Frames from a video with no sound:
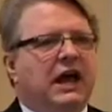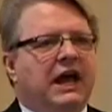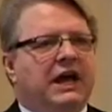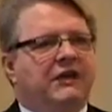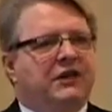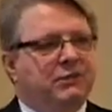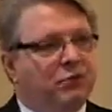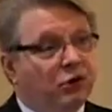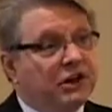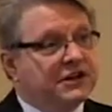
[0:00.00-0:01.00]
and they
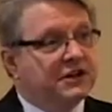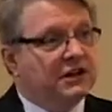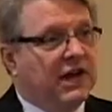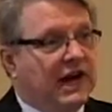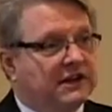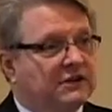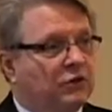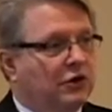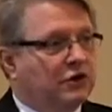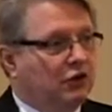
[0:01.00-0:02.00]
pull into the lot
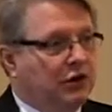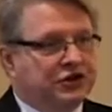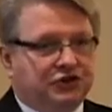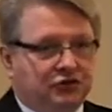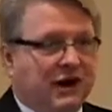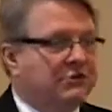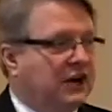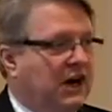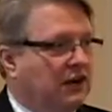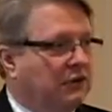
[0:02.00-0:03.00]
where they're going to drop the
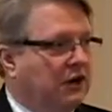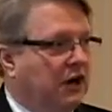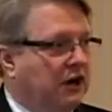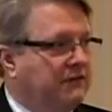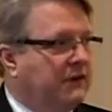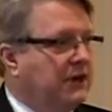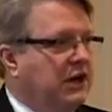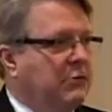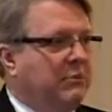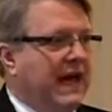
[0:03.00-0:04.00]
concrete
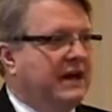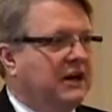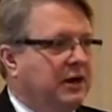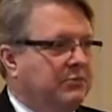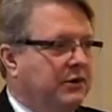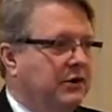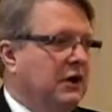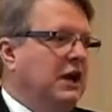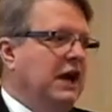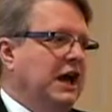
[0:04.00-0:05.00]
off, back it up,
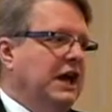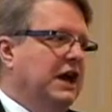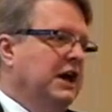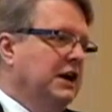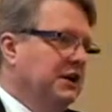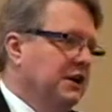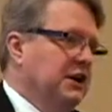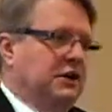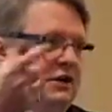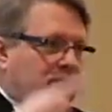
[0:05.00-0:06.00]
and
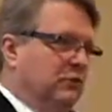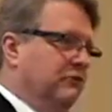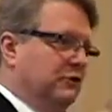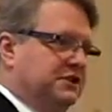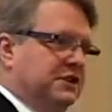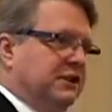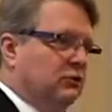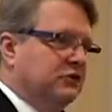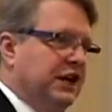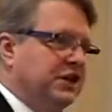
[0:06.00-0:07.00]
reverse the
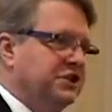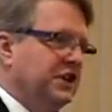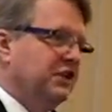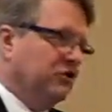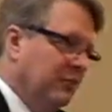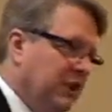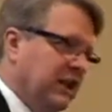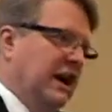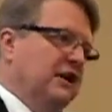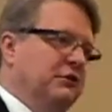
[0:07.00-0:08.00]
rotation on the drum, and the
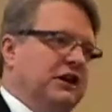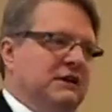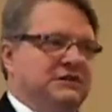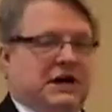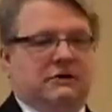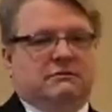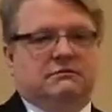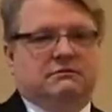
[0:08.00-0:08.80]
concrete comes out.